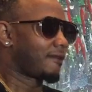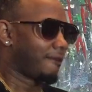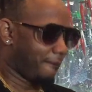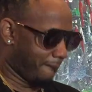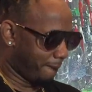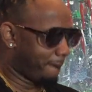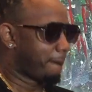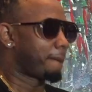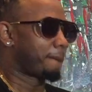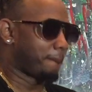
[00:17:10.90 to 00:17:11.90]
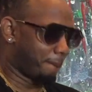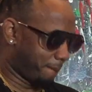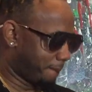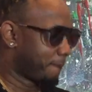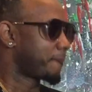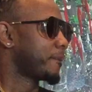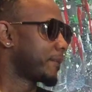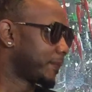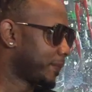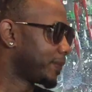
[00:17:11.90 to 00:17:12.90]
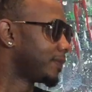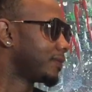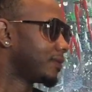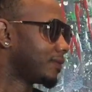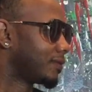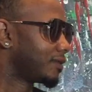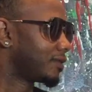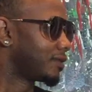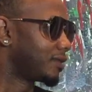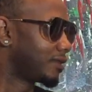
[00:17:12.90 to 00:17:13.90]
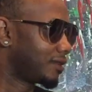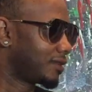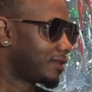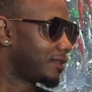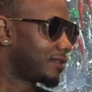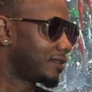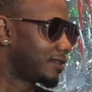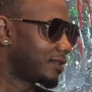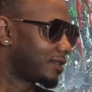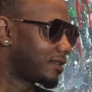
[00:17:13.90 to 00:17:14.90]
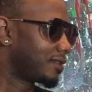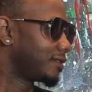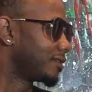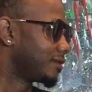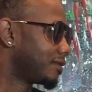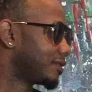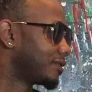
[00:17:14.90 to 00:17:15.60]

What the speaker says: was a different beat. And I've been listening to that boy since 94. So,